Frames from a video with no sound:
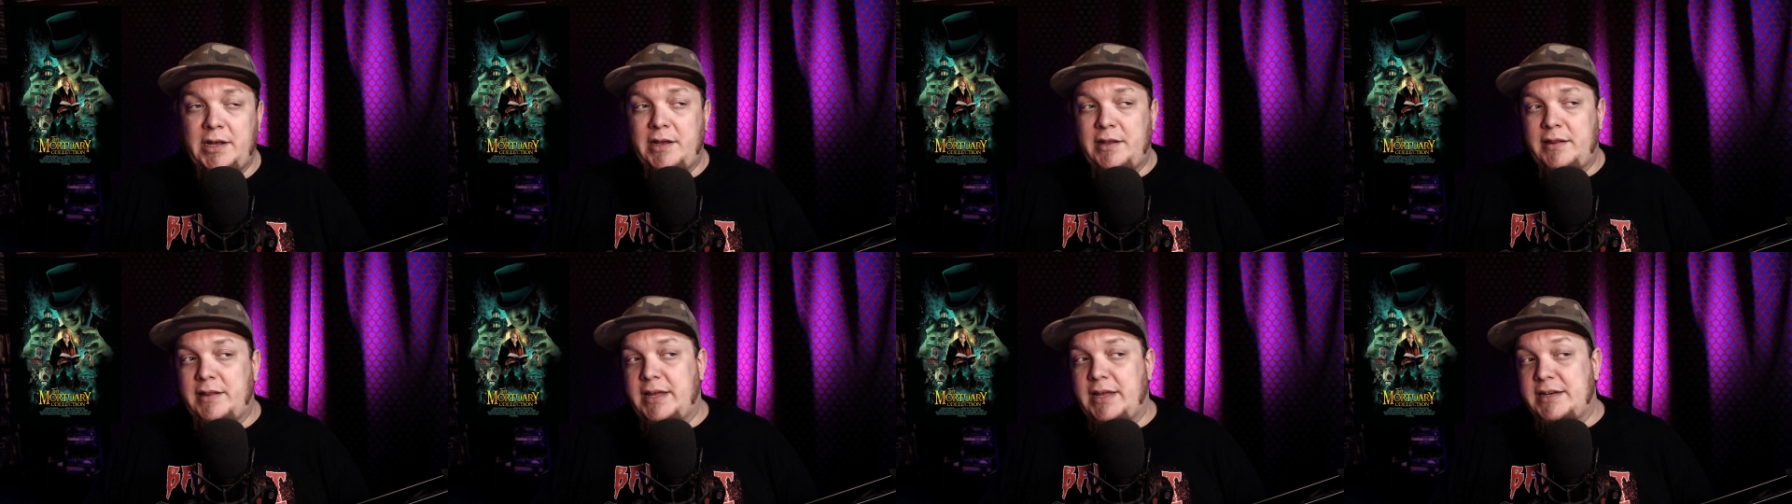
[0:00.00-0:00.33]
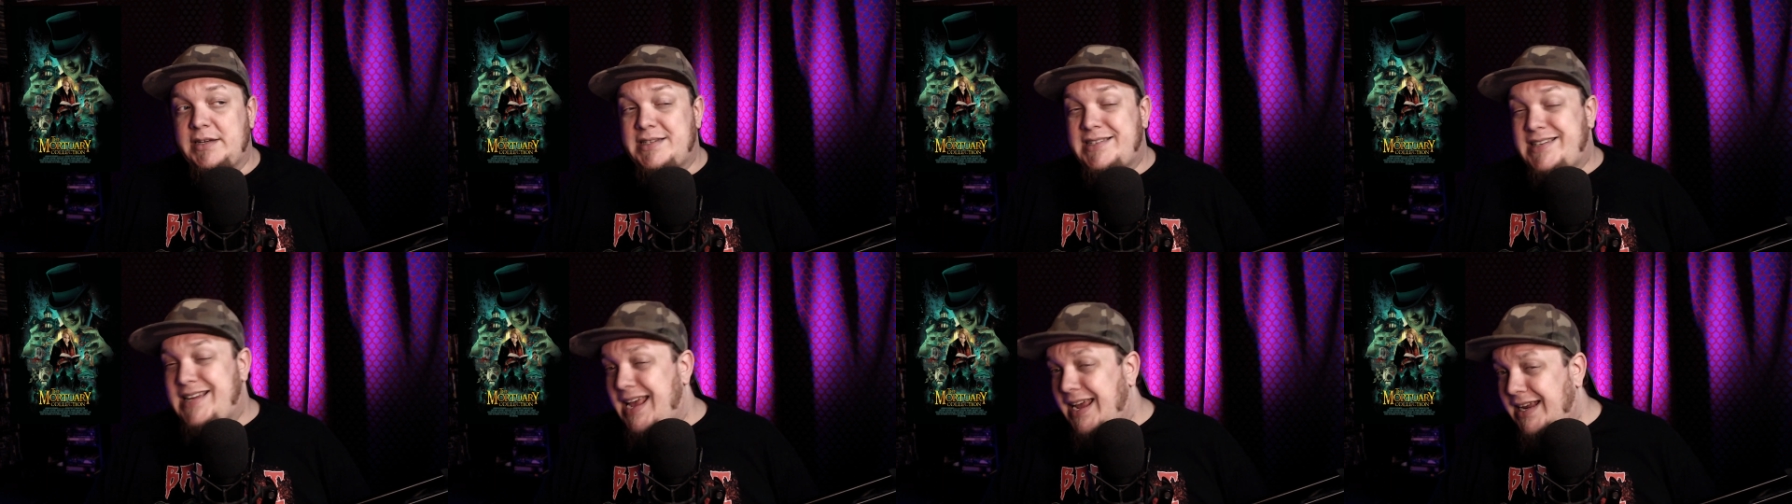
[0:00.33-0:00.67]

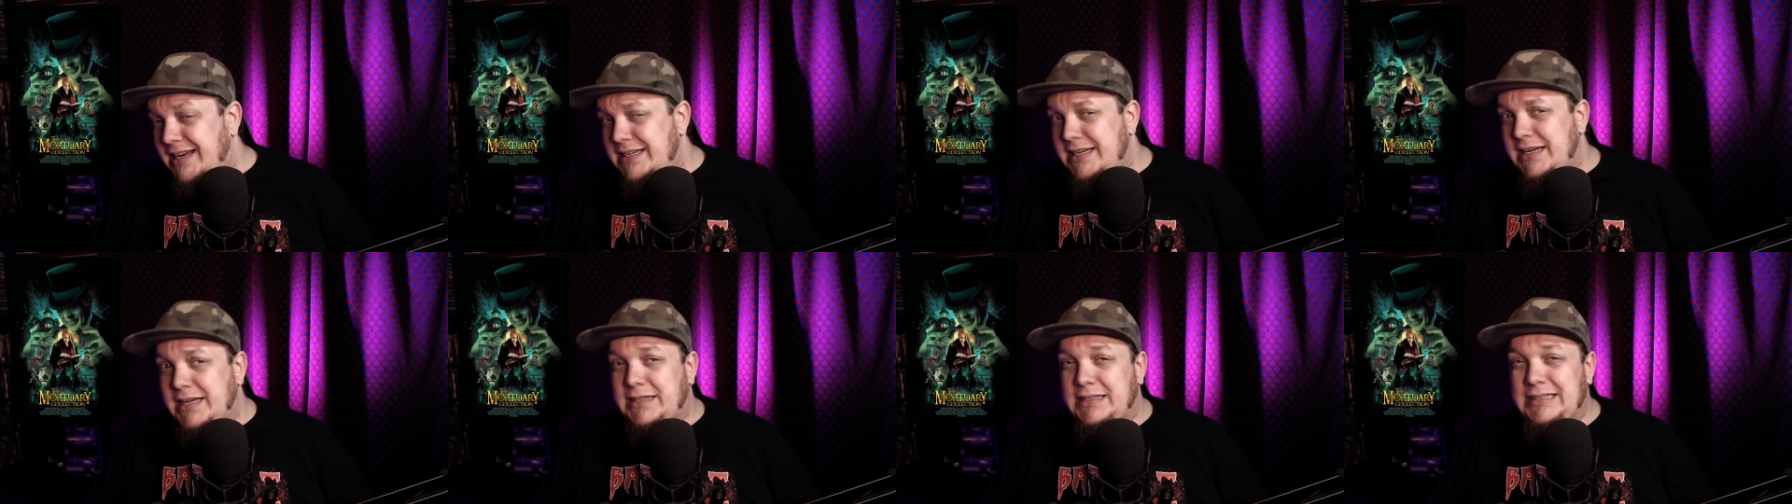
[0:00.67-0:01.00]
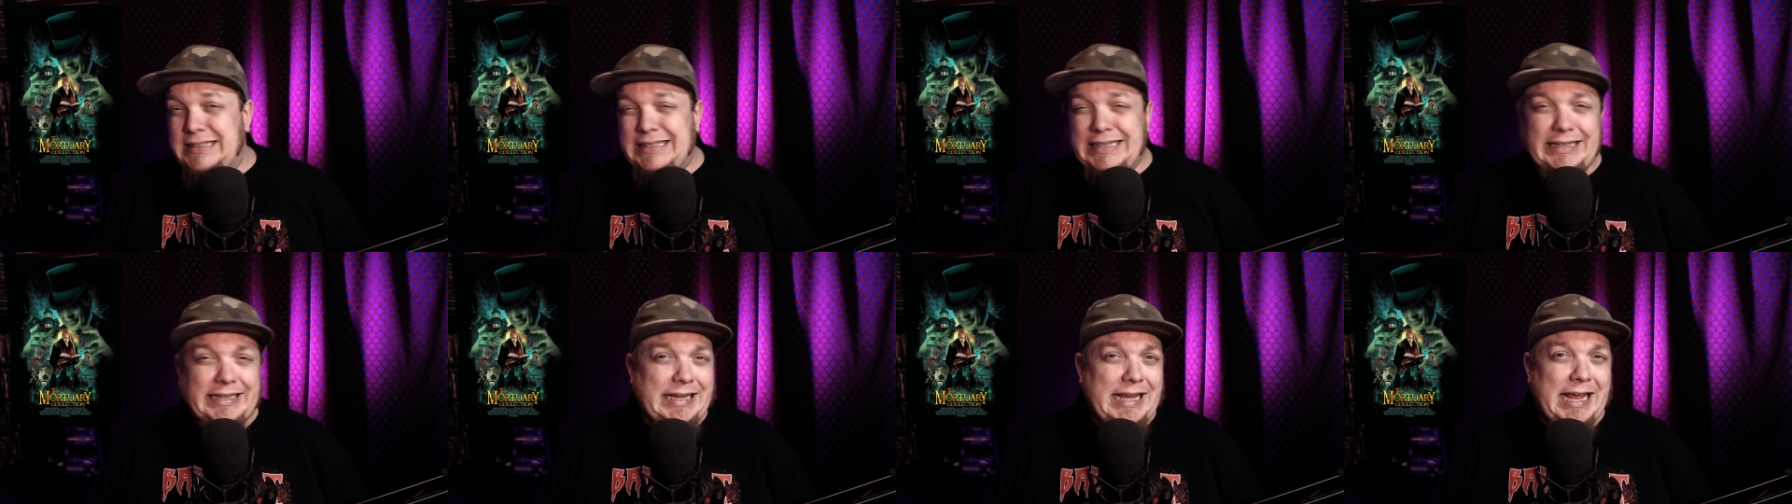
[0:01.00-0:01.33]
that
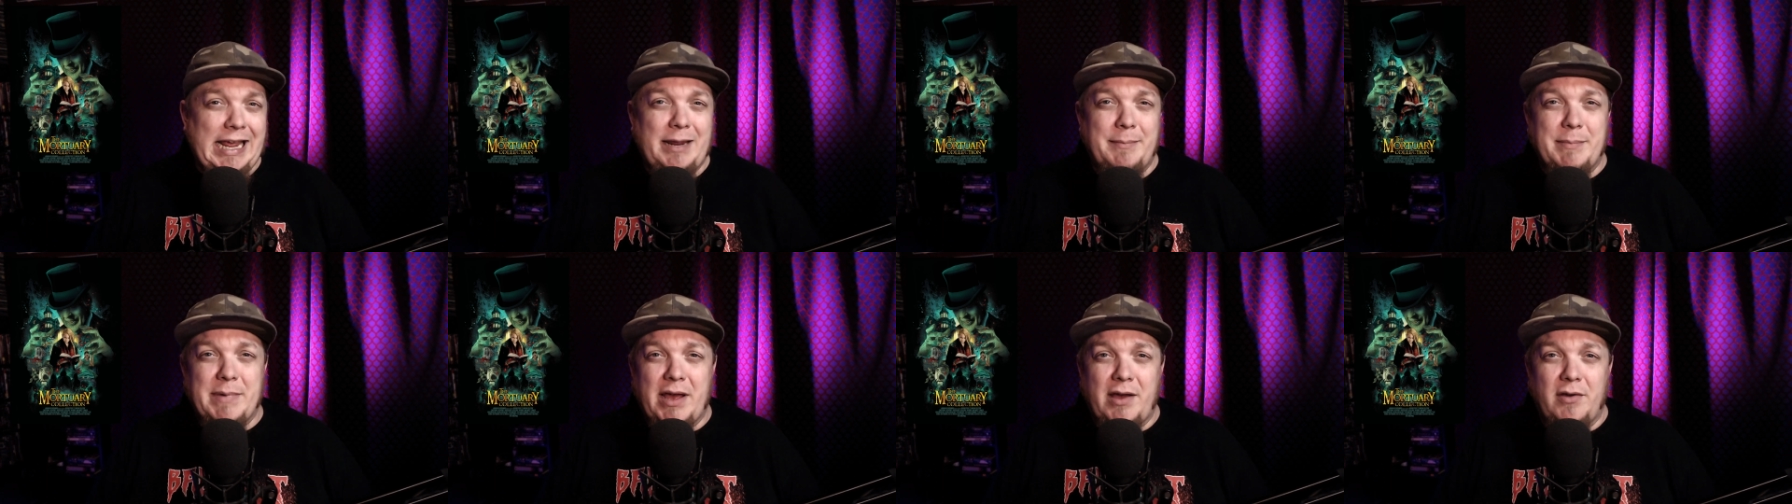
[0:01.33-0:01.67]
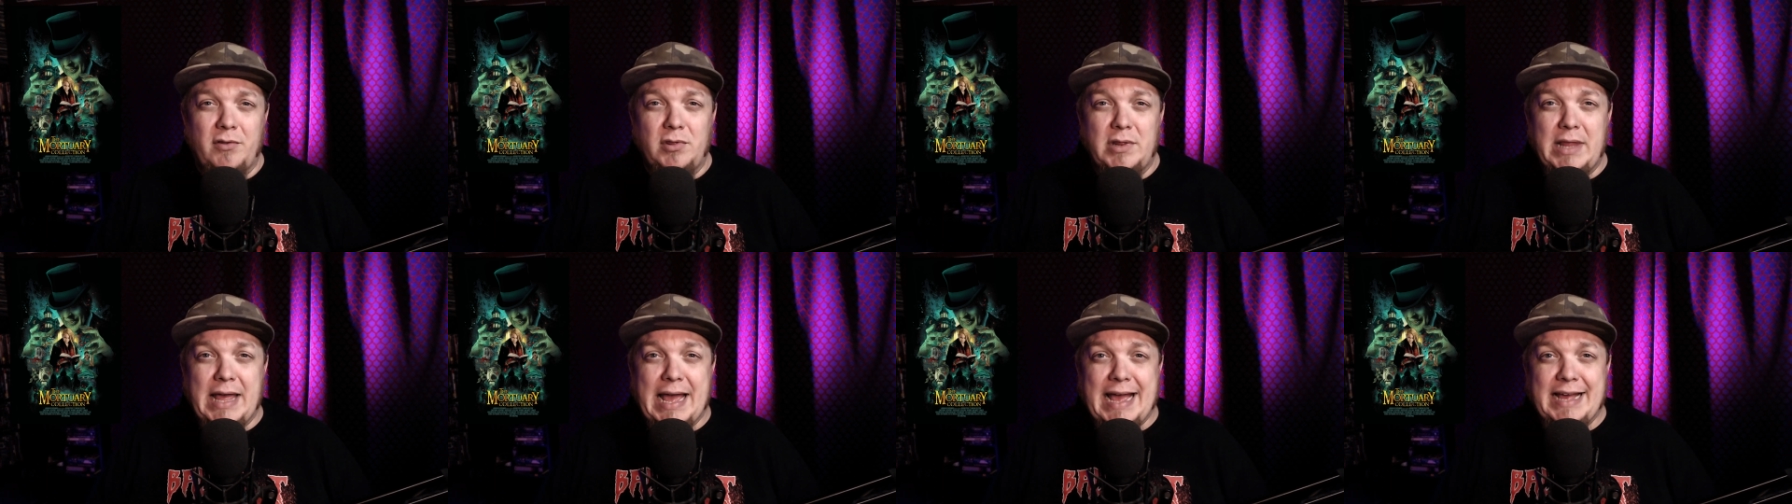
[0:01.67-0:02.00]
technically came out
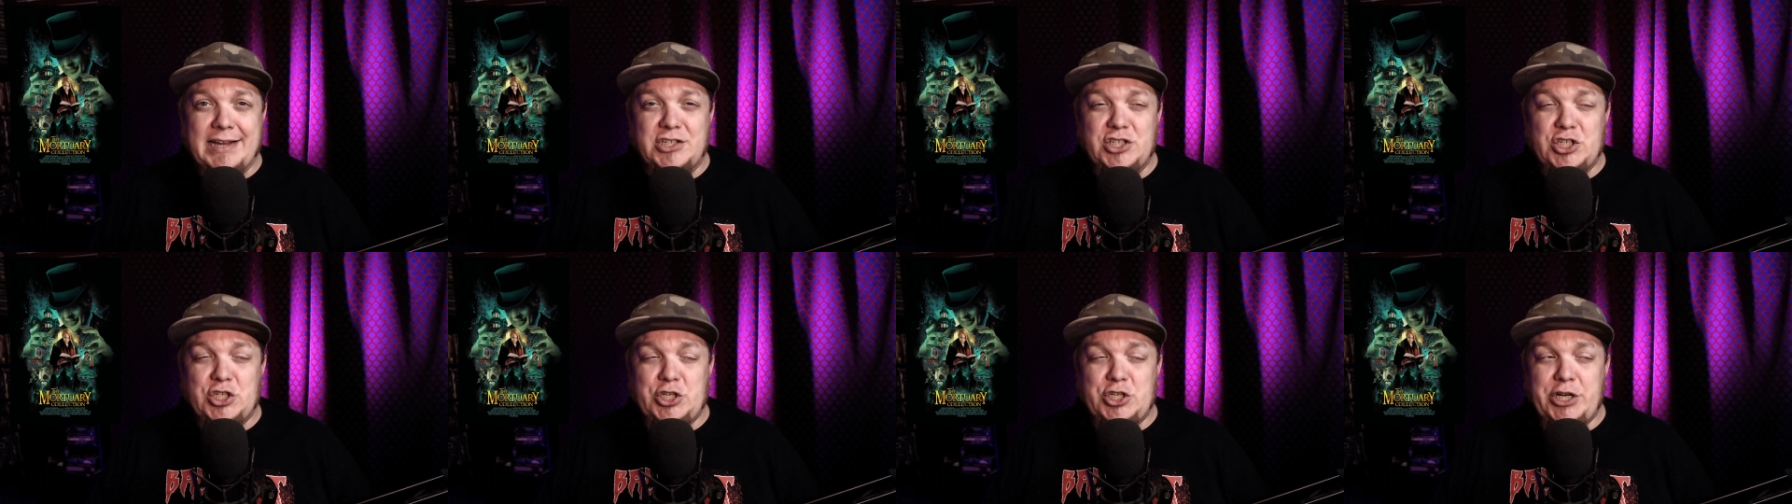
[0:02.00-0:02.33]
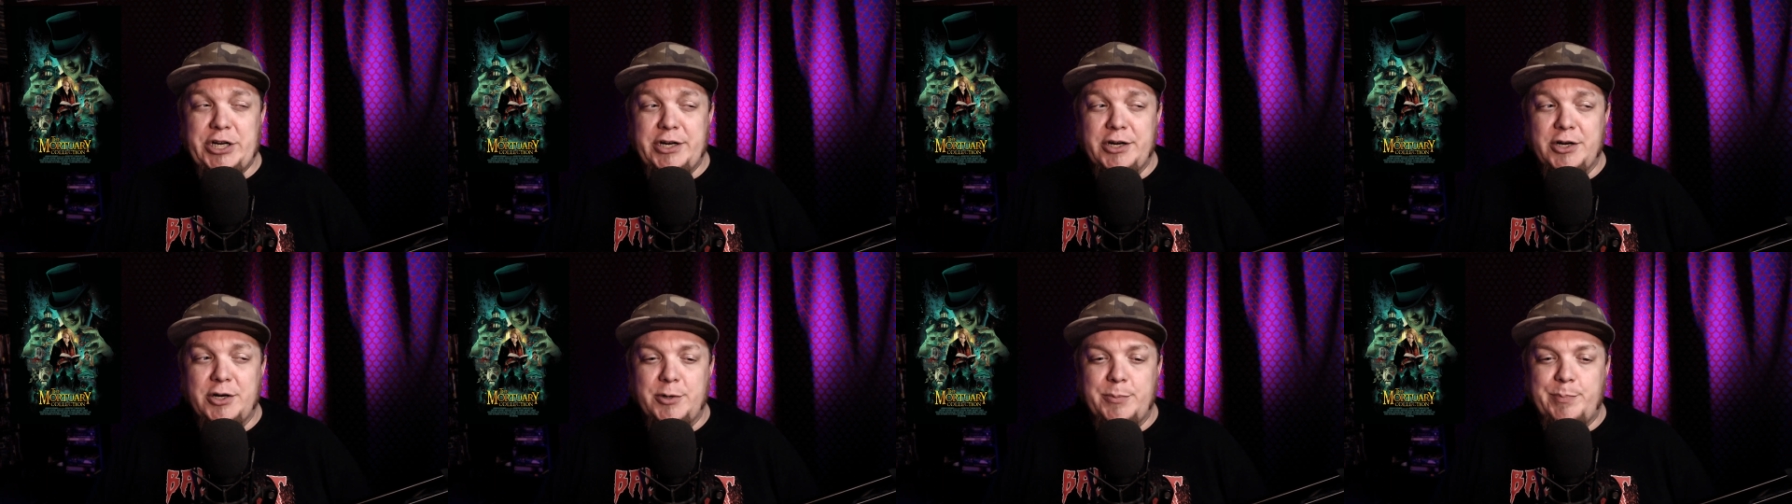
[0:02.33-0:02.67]
last
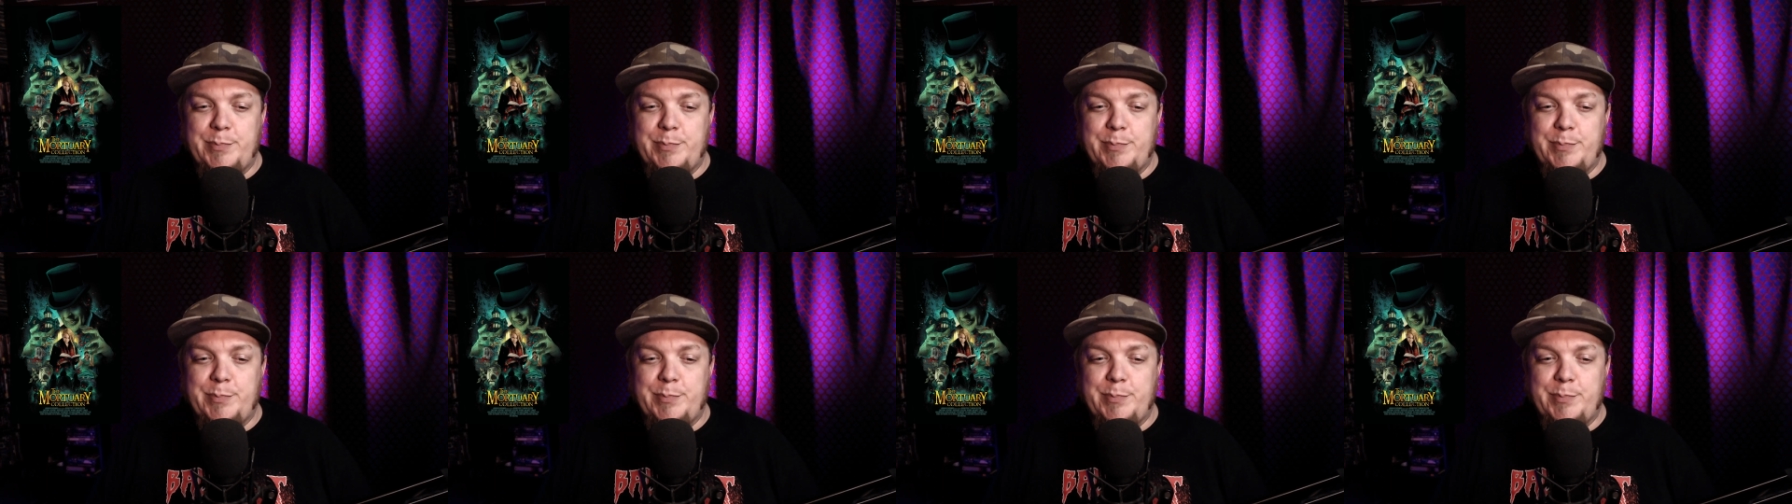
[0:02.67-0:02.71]
year,